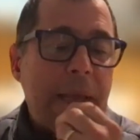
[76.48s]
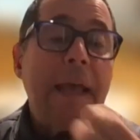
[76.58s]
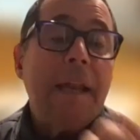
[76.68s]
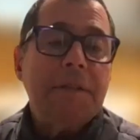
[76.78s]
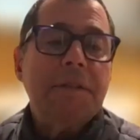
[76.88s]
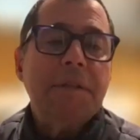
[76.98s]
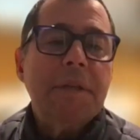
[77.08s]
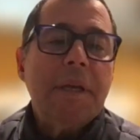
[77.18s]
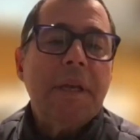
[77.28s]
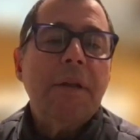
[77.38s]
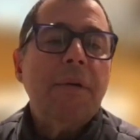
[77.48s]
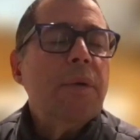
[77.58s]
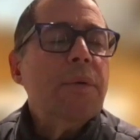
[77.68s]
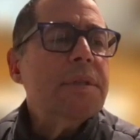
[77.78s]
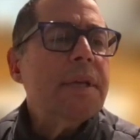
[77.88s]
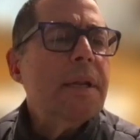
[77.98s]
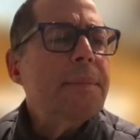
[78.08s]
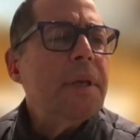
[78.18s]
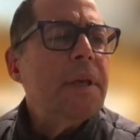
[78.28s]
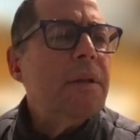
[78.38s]
Edis, he was
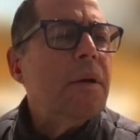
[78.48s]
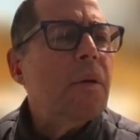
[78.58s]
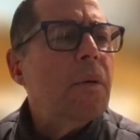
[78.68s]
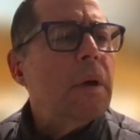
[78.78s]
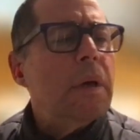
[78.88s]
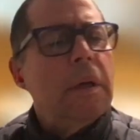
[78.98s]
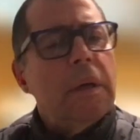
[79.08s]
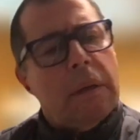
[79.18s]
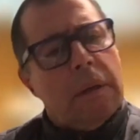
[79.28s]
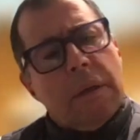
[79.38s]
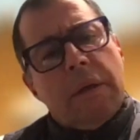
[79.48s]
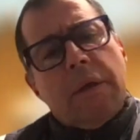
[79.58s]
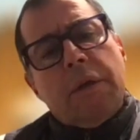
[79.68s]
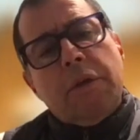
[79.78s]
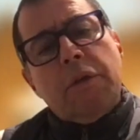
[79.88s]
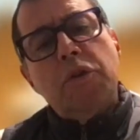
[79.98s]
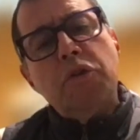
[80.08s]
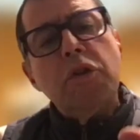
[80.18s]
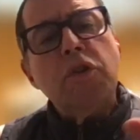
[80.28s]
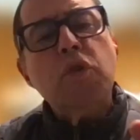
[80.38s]
telling me, you
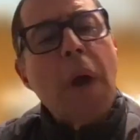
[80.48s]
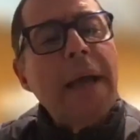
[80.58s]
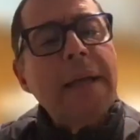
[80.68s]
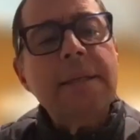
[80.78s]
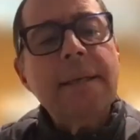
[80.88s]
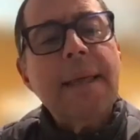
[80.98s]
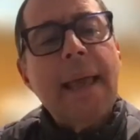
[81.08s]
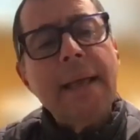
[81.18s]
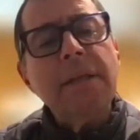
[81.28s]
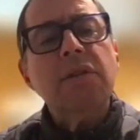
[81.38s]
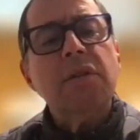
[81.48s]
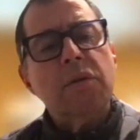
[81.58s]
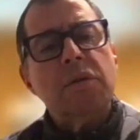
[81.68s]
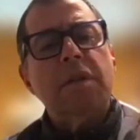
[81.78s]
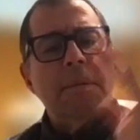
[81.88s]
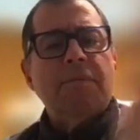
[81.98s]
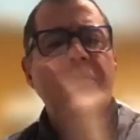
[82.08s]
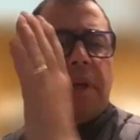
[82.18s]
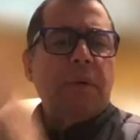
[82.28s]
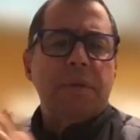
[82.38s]
should try to cancel some
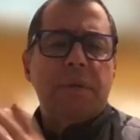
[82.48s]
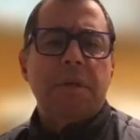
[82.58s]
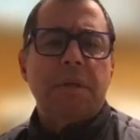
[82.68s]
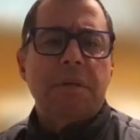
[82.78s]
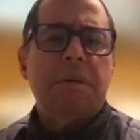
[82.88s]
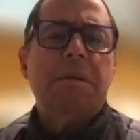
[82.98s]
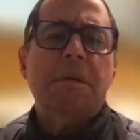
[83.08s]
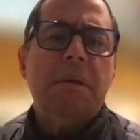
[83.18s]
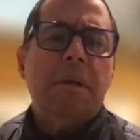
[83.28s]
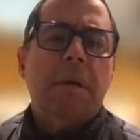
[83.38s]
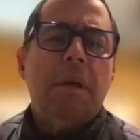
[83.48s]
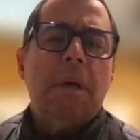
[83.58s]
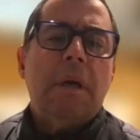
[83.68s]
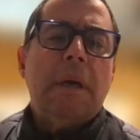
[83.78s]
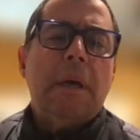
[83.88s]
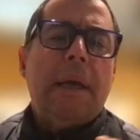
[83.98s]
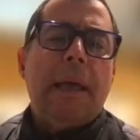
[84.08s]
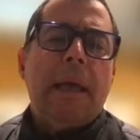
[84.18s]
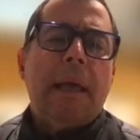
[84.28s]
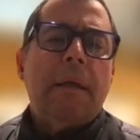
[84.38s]
frequencies
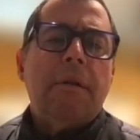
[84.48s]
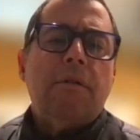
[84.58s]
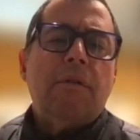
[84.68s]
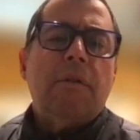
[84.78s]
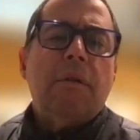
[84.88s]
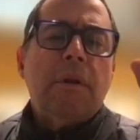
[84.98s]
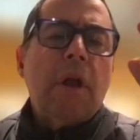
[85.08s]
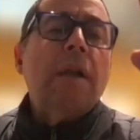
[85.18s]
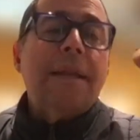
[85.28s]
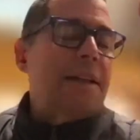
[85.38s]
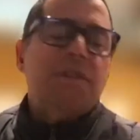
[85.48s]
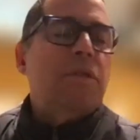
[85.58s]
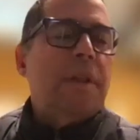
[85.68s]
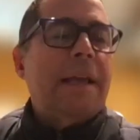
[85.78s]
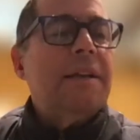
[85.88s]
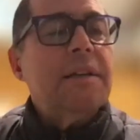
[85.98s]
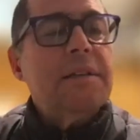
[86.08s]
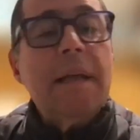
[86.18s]
and not cancel, like subtract